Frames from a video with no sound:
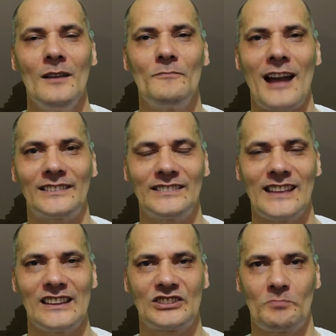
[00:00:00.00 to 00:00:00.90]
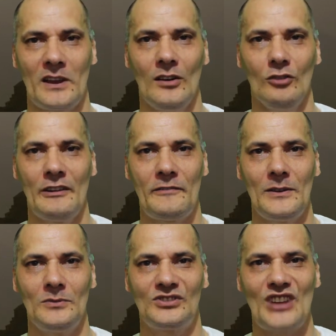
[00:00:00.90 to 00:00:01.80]
practice their spiel, or if
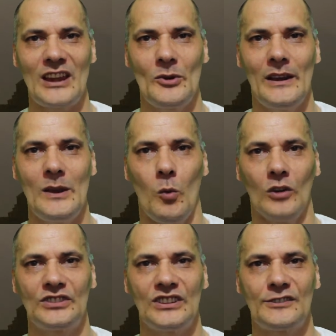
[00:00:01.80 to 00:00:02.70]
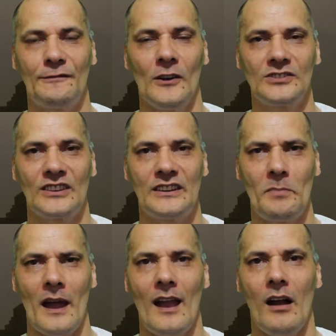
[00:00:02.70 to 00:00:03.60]
he was genuinely wanted to foster
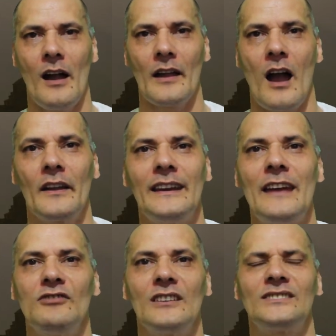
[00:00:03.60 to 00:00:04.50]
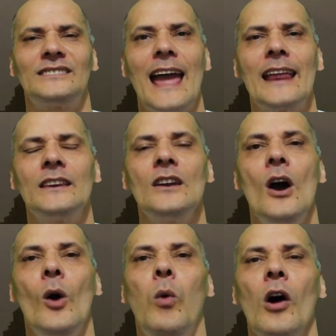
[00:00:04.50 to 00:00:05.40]
debate. I can never understand
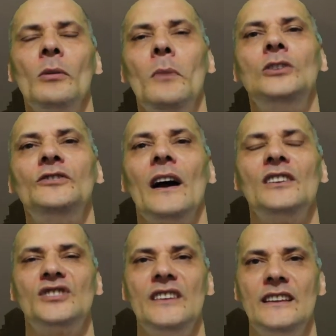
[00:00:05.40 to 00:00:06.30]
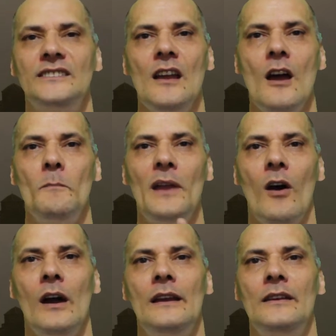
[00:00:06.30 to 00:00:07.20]
what the motivation is
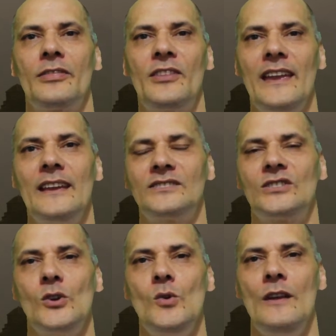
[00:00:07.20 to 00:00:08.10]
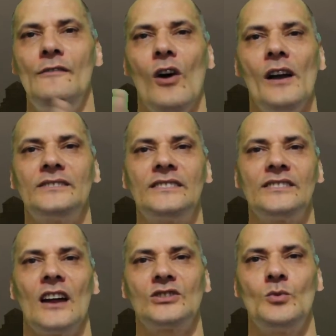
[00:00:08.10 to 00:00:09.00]
behind a theist who invites
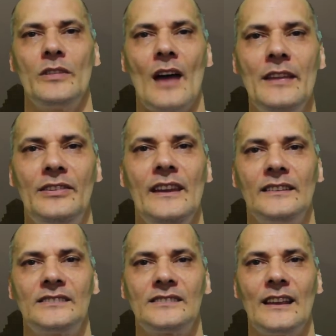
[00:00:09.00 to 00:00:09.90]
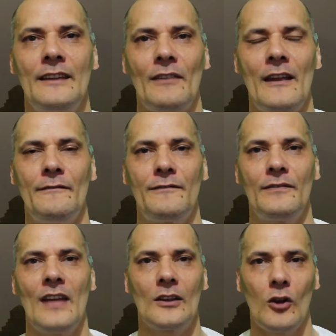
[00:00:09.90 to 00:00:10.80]
discussion with atheists if
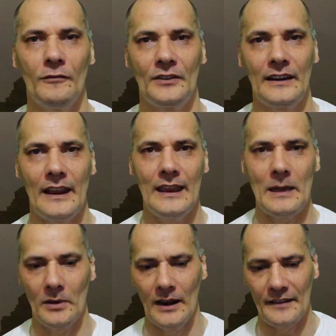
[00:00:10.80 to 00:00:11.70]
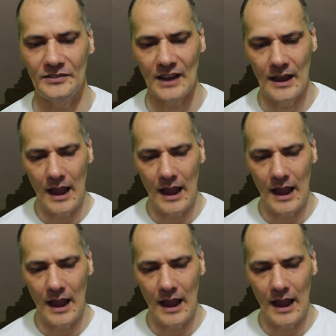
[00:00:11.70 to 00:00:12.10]
they're confident in their beliefs.